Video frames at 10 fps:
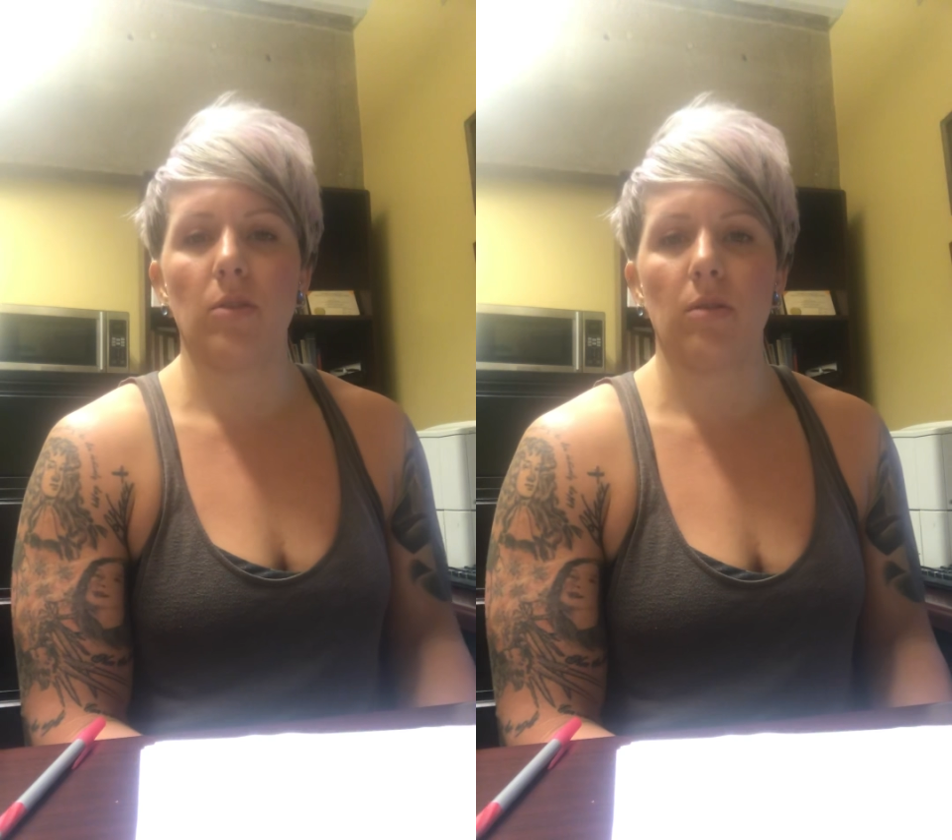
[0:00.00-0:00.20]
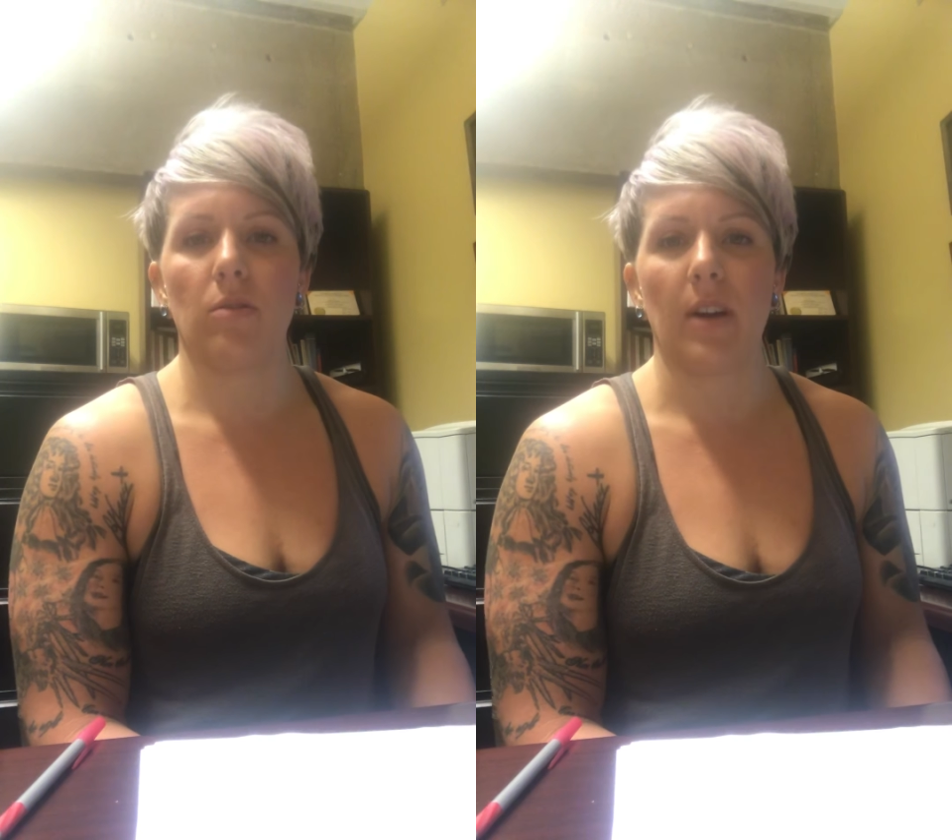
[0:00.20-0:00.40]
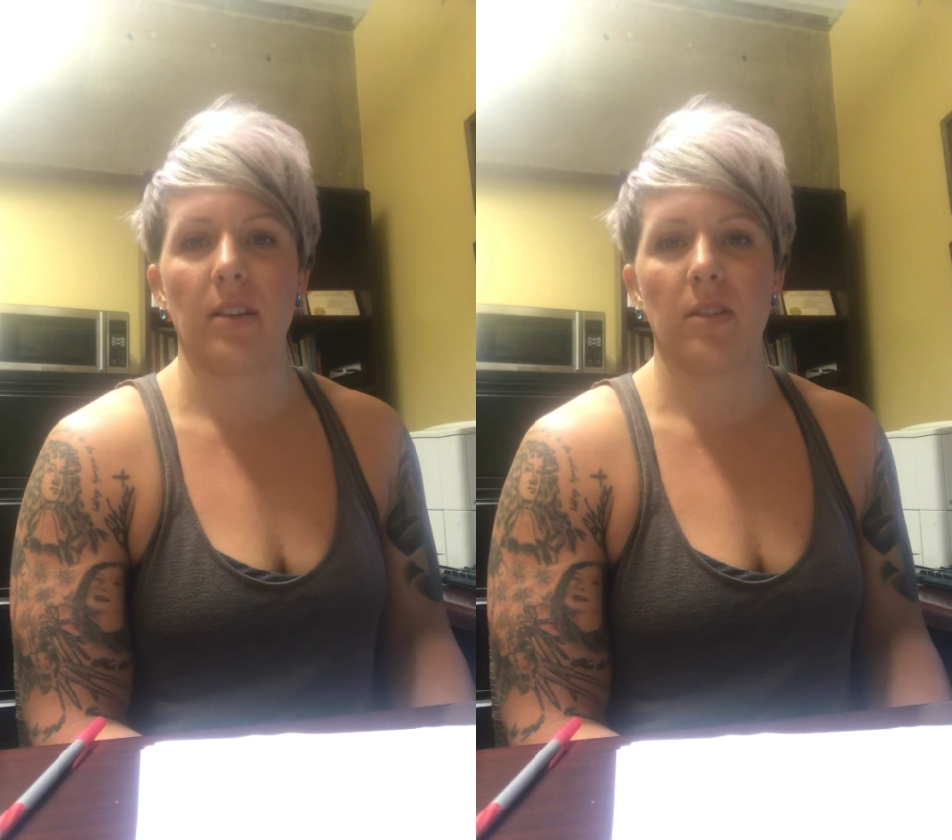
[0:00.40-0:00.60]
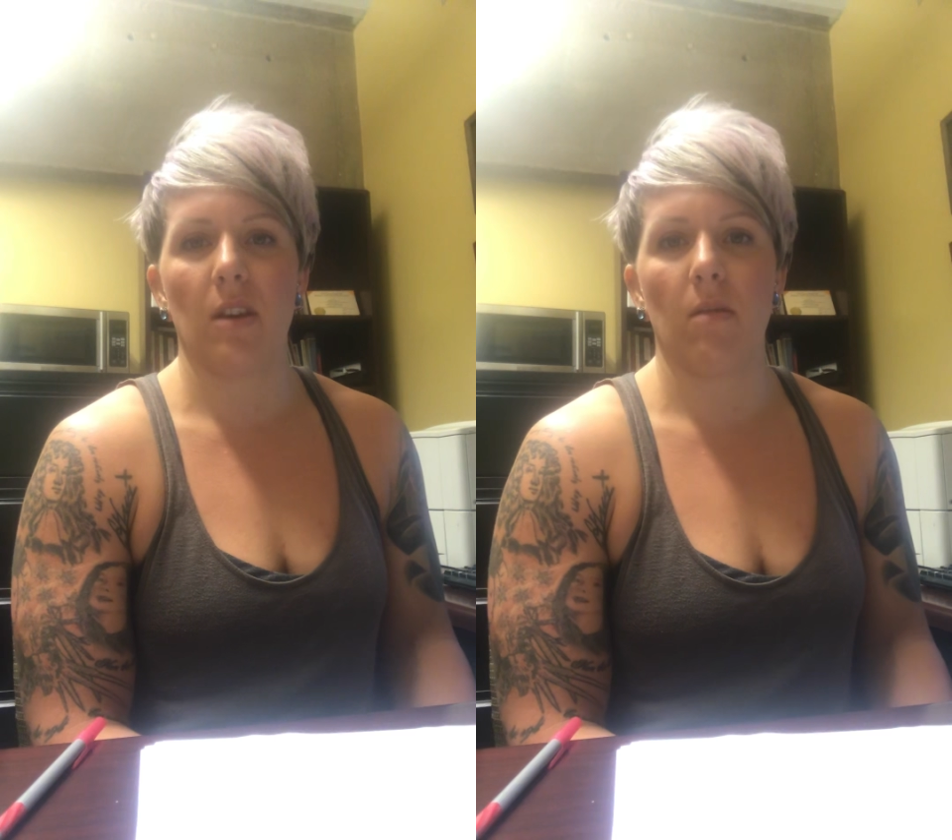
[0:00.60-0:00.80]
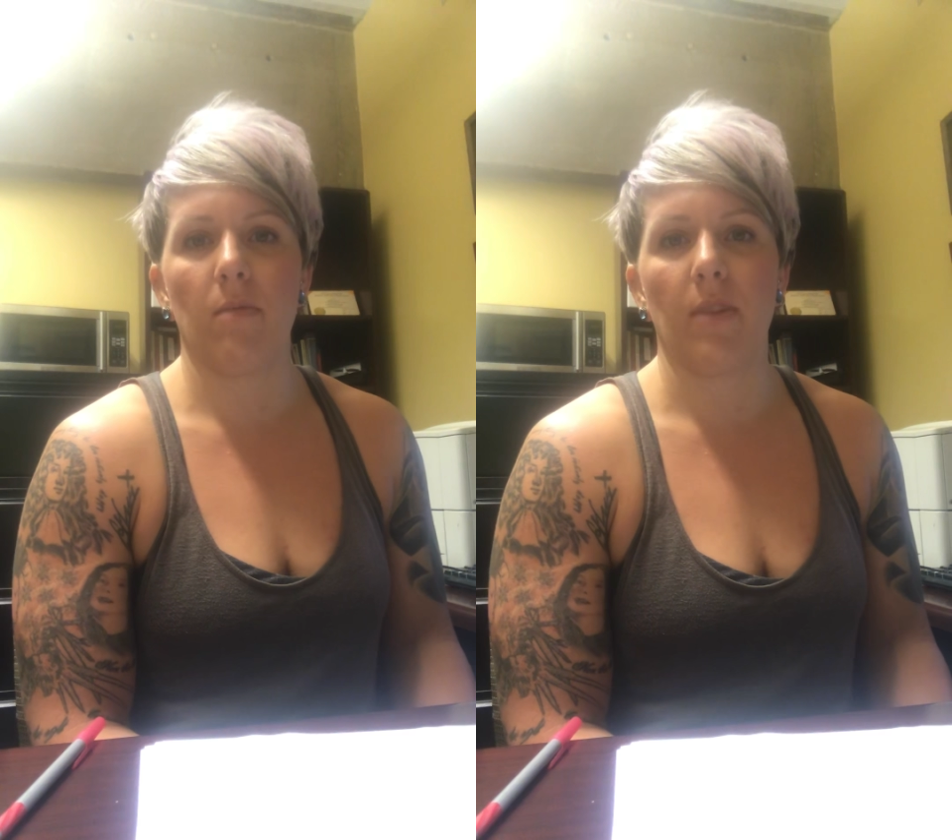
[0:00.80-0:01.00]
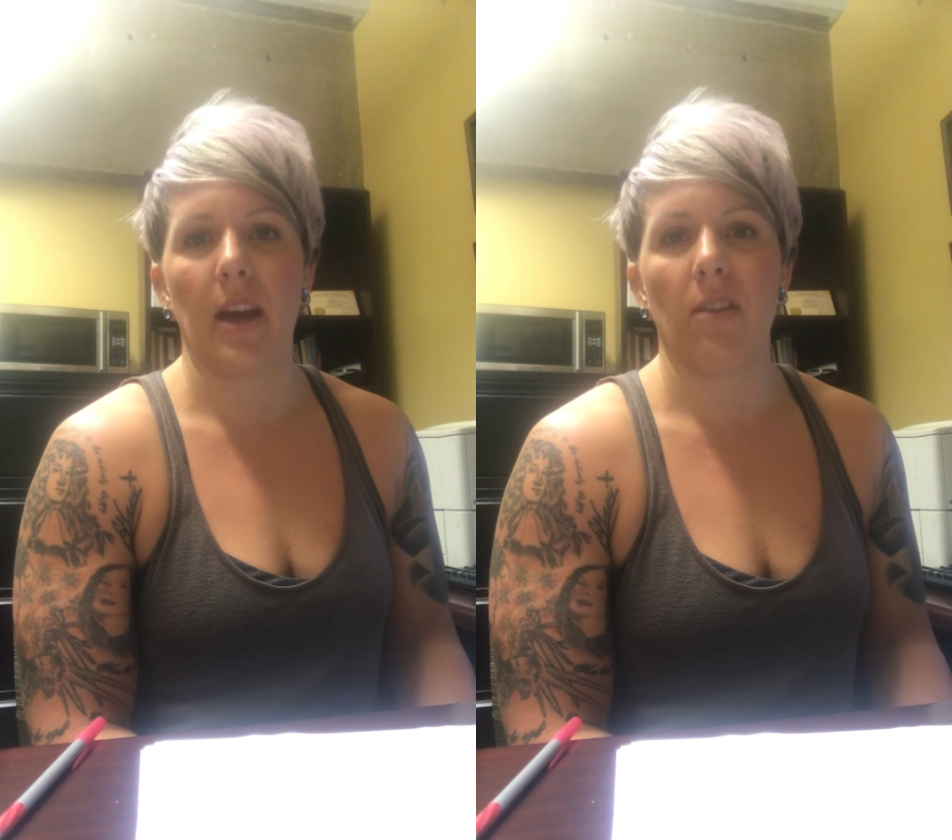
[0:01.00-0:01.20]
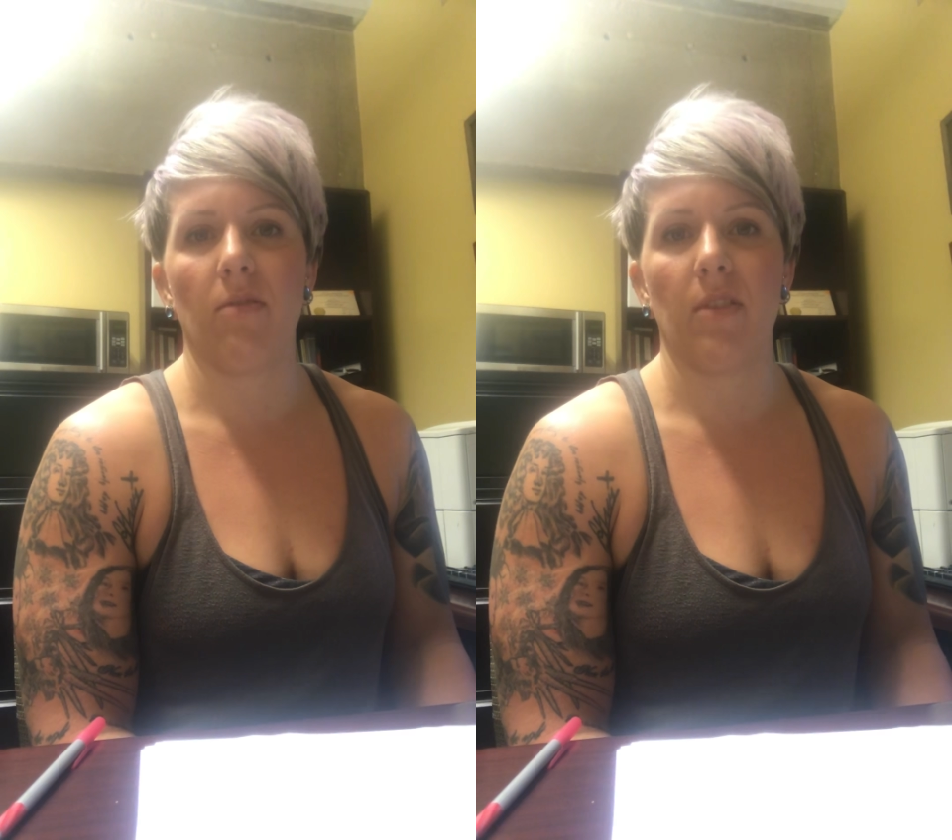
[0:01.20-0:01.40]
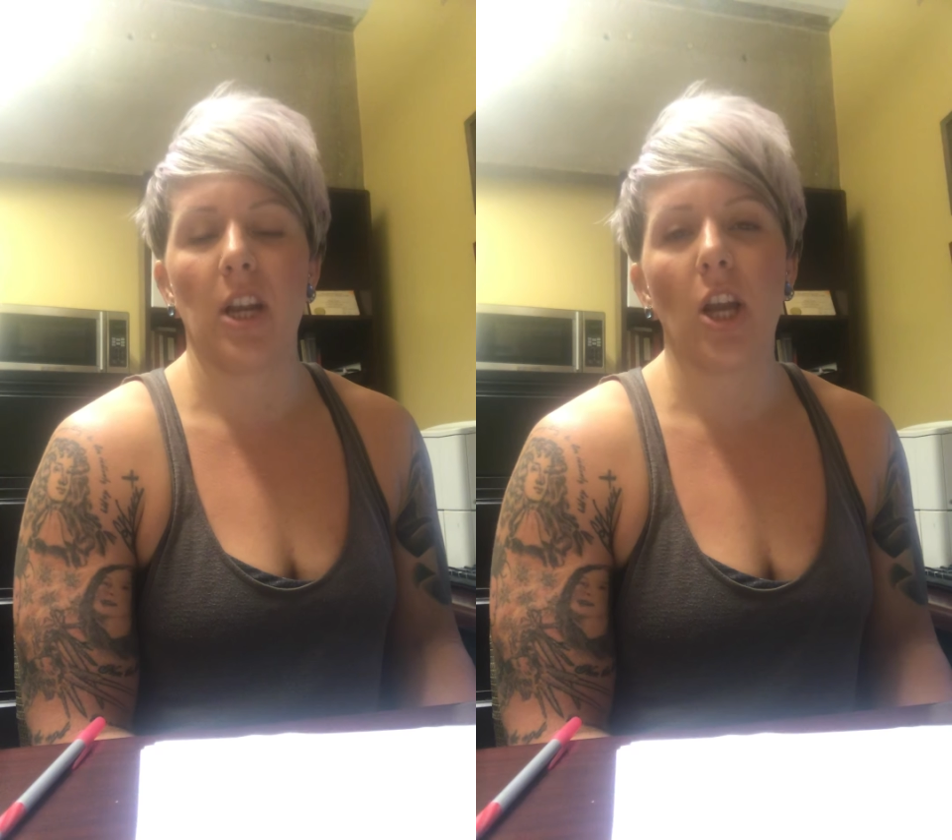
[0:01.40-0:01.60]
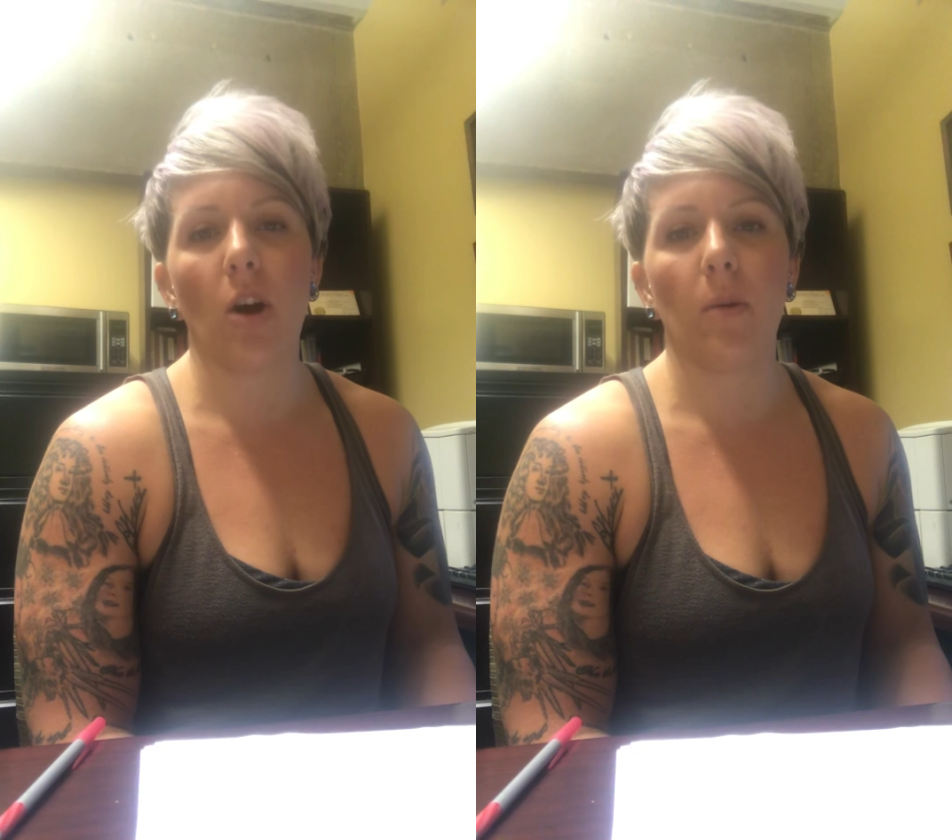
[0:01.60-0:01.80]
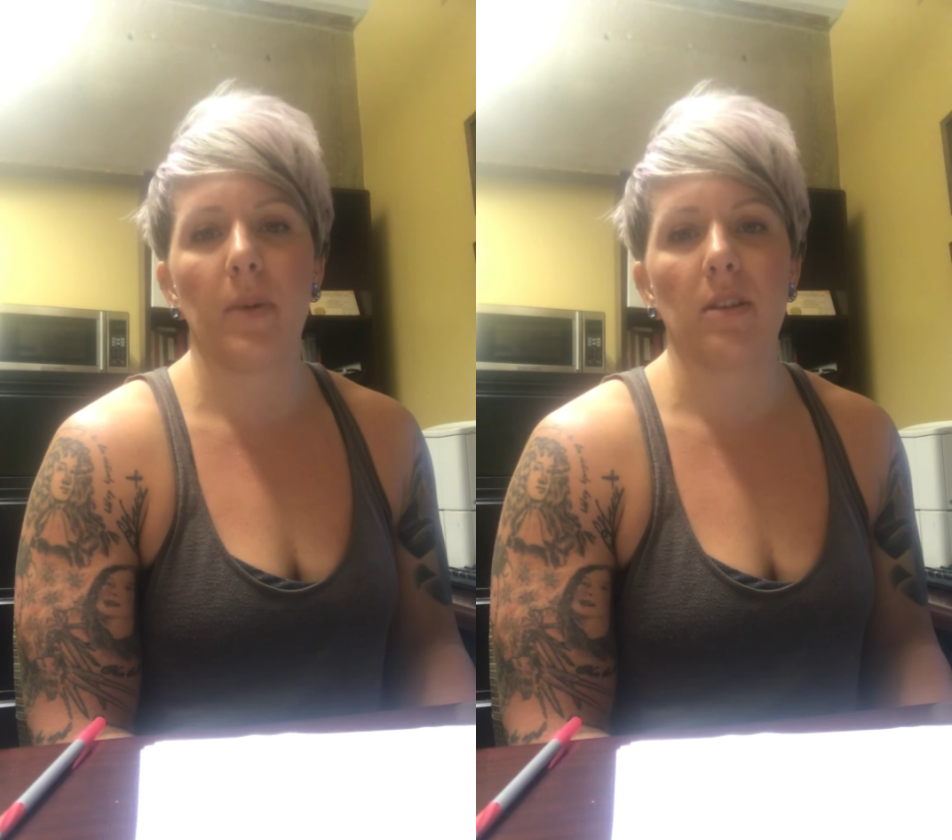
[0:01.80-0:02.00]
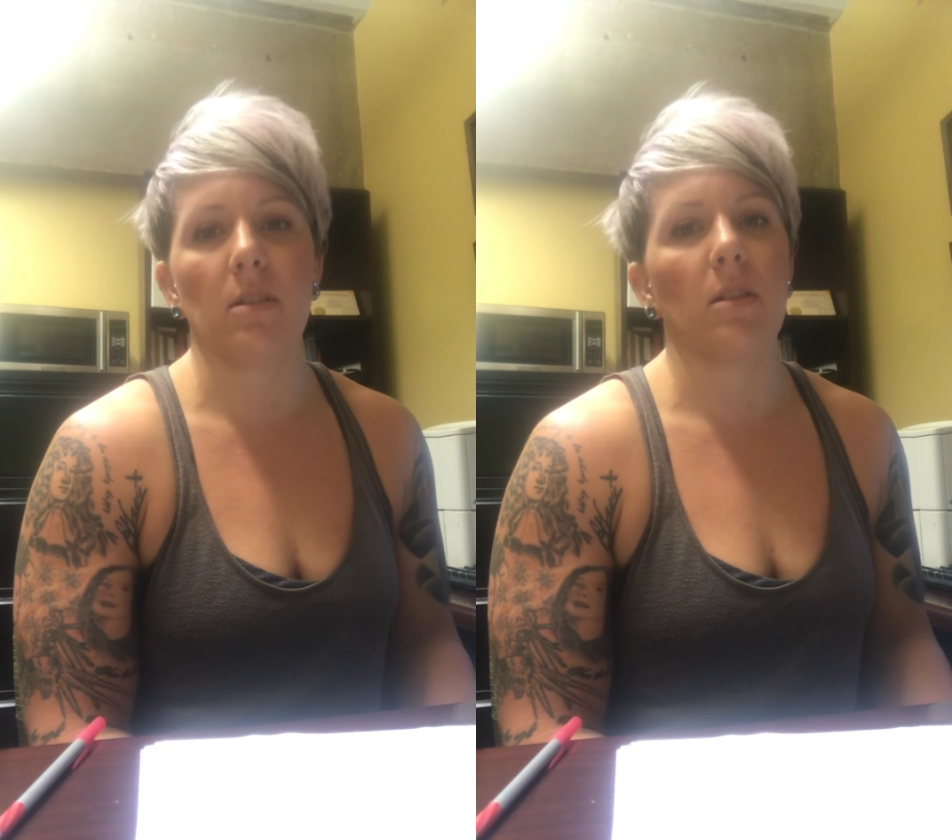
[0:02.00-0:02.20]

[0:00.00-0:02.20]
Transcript: to address them via video because it's